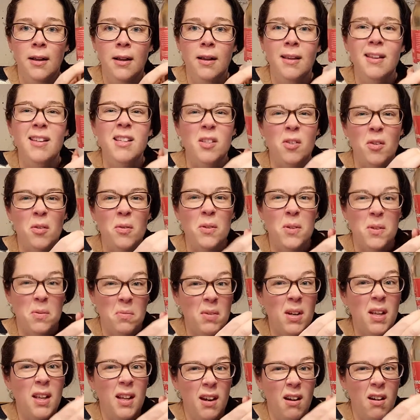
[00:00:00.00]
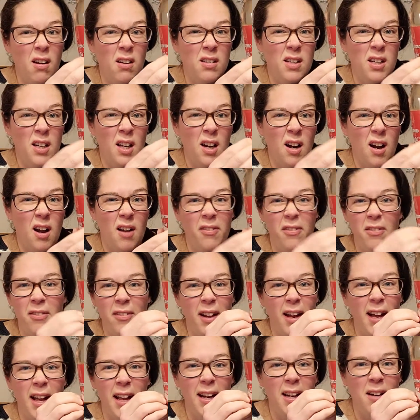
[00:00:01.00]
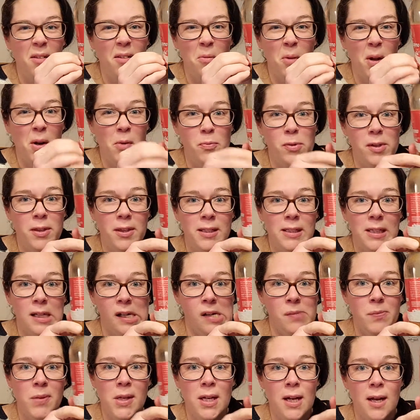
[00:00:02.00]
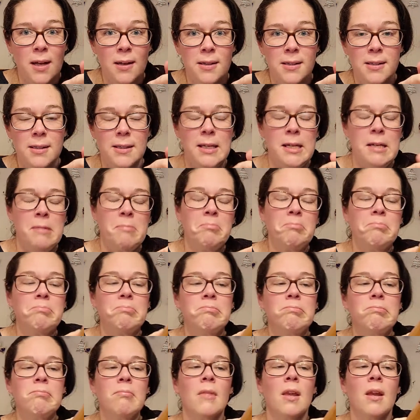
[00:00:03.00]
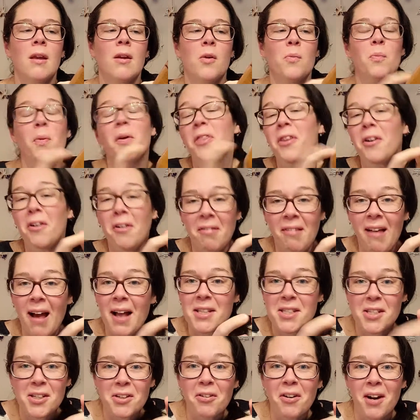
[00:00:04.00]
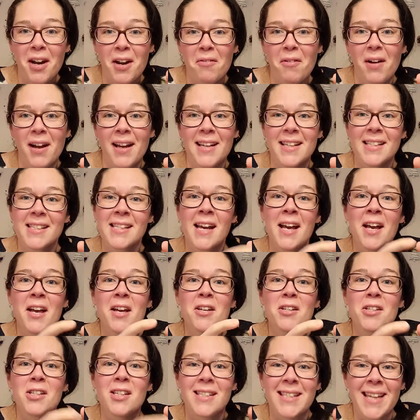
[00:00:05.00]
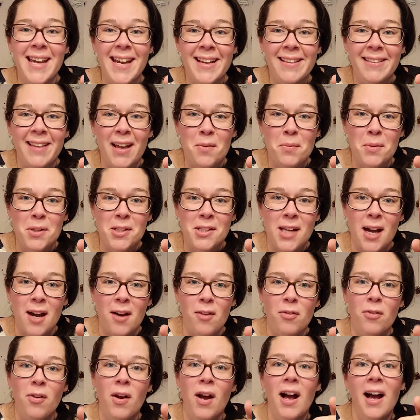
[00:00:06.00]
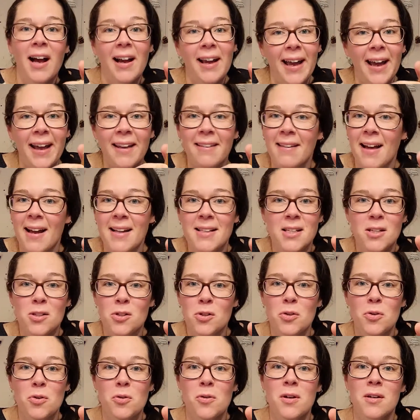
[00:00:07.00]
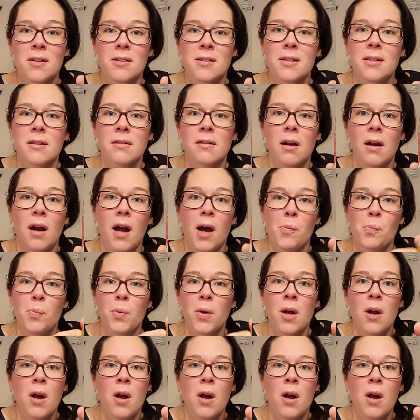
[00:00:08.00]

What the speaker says: This one was really hard to get off. I didn't want to put the time in, honestly. But there are lots of great ways to take labels off. Again, lots of tutorials to look up.